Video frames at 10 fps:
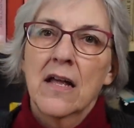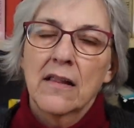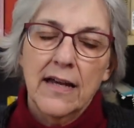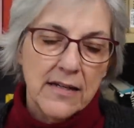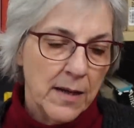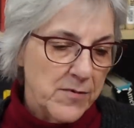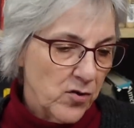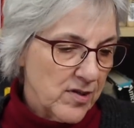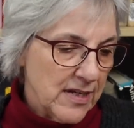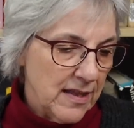A lot of times
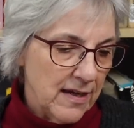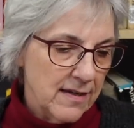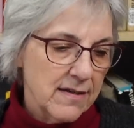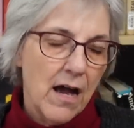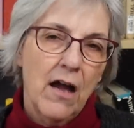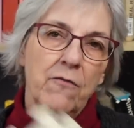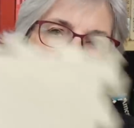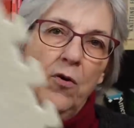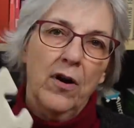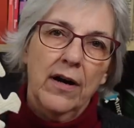you'll see these
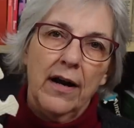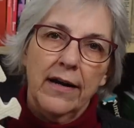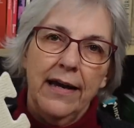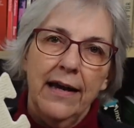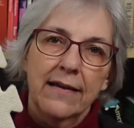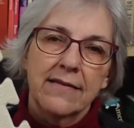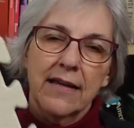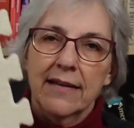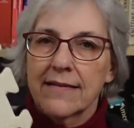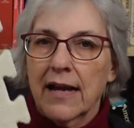for kids.
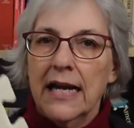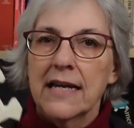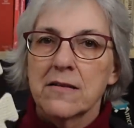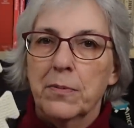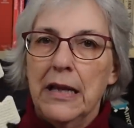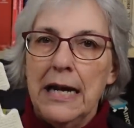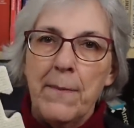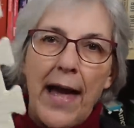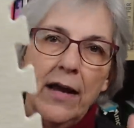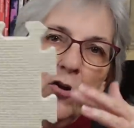It's a kids play
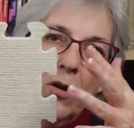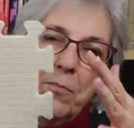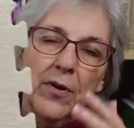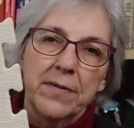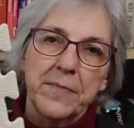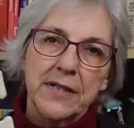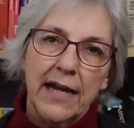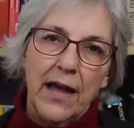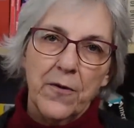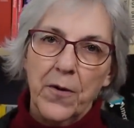mat. You can put them
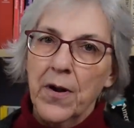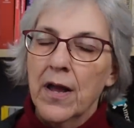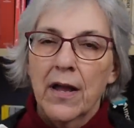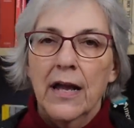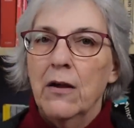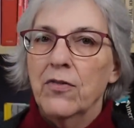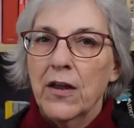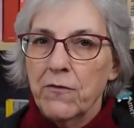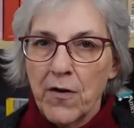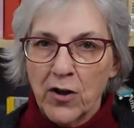together.
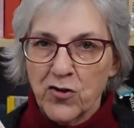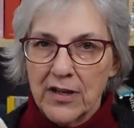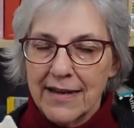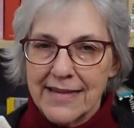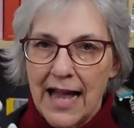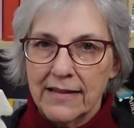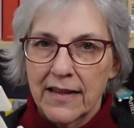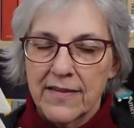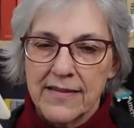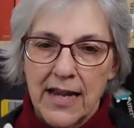They function exactly
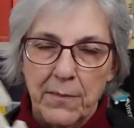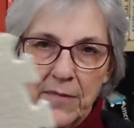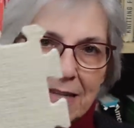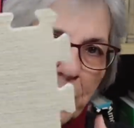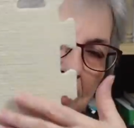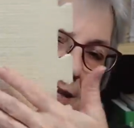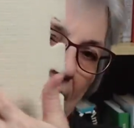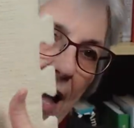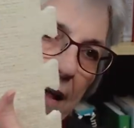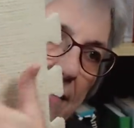the same. This one's
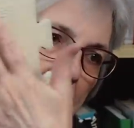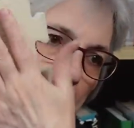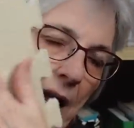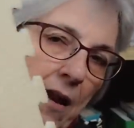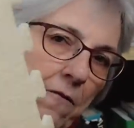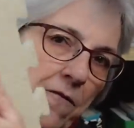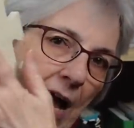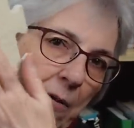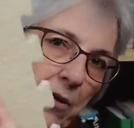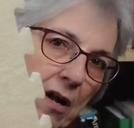got some kind of
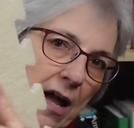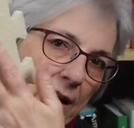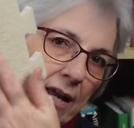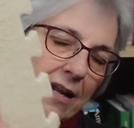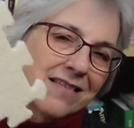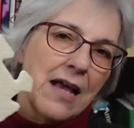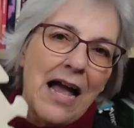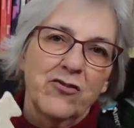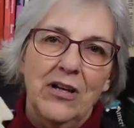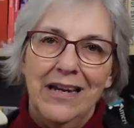fabric on it. It's
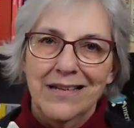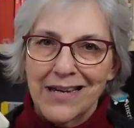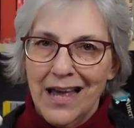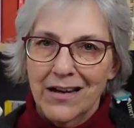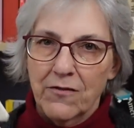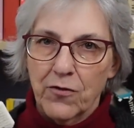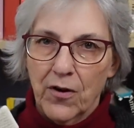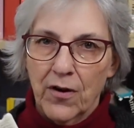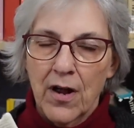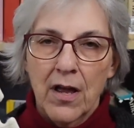actually intended
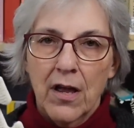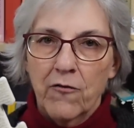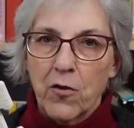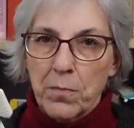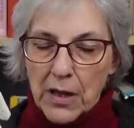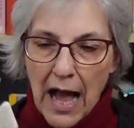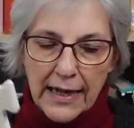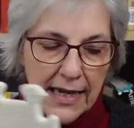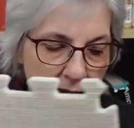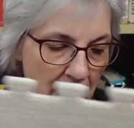for
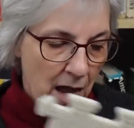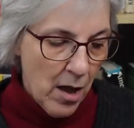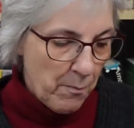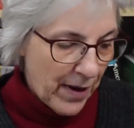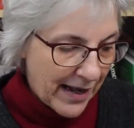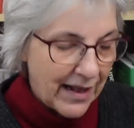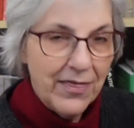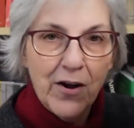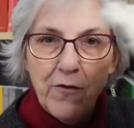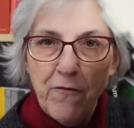blocking, but
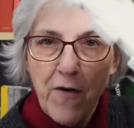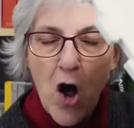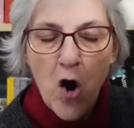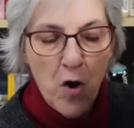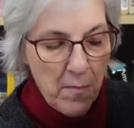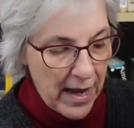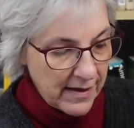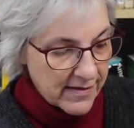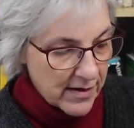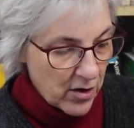they're foam,
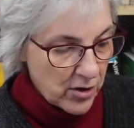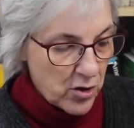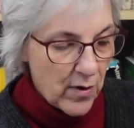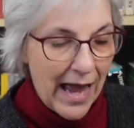and so you